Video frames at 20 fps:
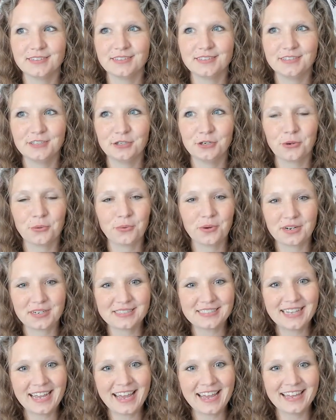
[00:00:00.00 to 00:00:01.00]
You don't
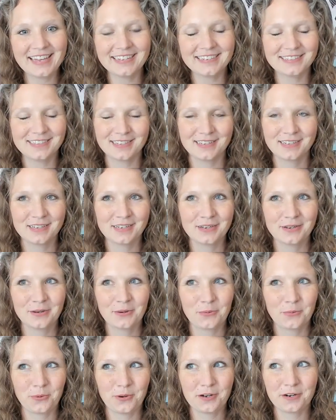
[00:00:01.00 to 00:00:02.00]
want to taint
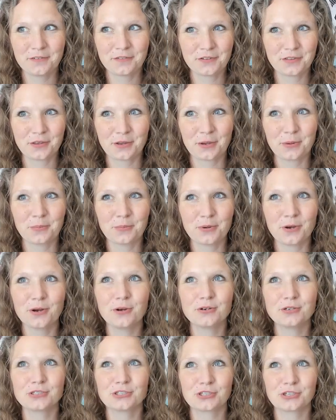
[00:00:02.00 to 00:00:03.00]
whatever the
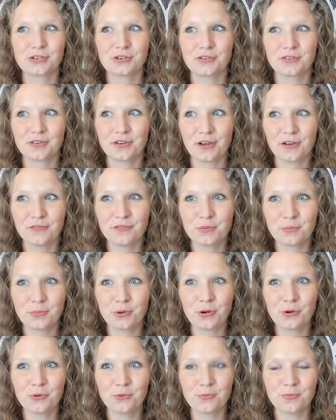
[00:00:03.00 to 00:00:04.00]
composure of the
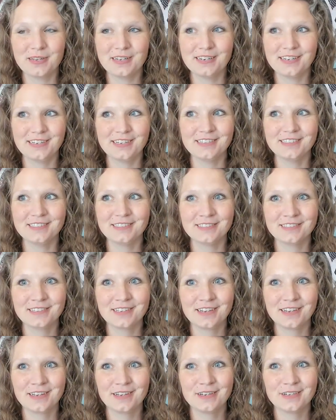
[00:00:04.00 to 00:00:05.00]
moment is.
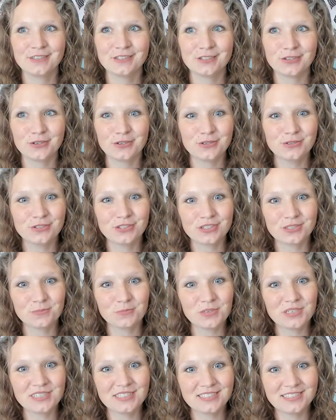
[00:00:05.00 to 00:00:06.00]
So you just
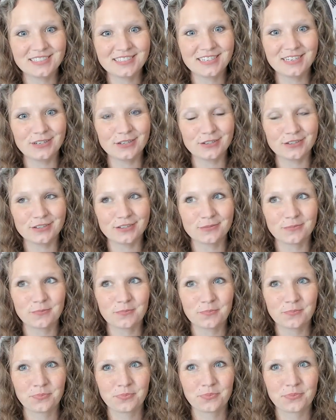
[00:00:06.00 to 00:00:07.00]
be still
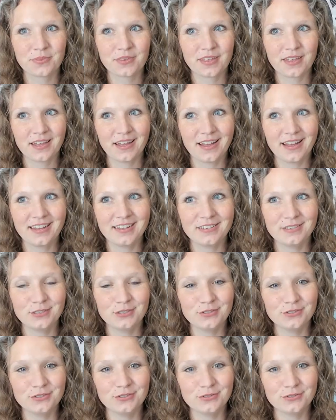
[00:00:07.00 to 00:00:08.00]
and
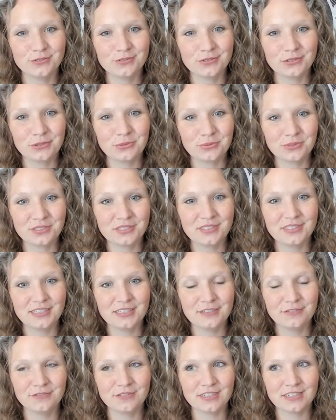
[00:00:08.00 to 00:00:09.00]
you you
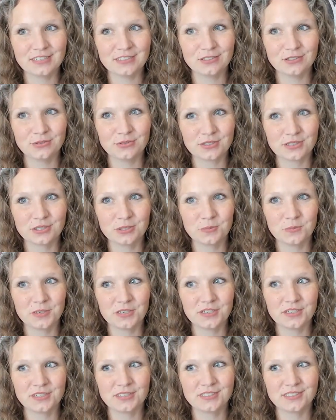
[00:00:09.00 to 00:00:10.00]
receive it, you
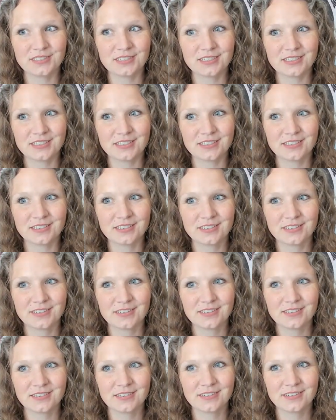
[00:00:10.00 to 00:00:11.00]
experience it,
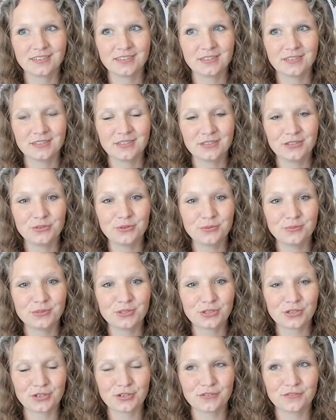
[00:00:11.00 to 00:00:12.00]
you
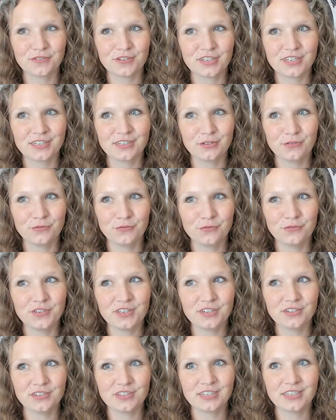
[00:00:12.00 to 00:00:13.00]
observe it, you
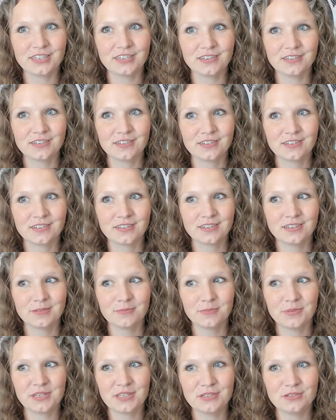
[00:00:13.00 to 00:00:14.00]
feel it,
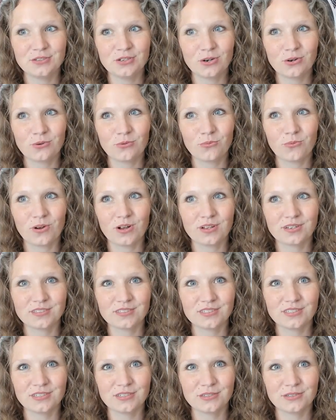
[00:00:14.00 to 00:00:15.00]
but you don't want
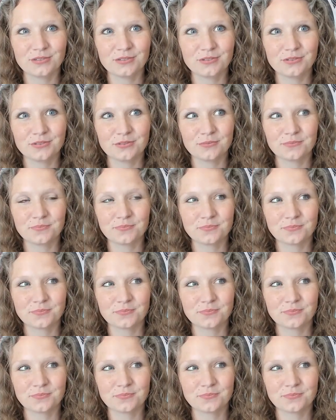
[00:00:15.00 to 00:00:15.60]
to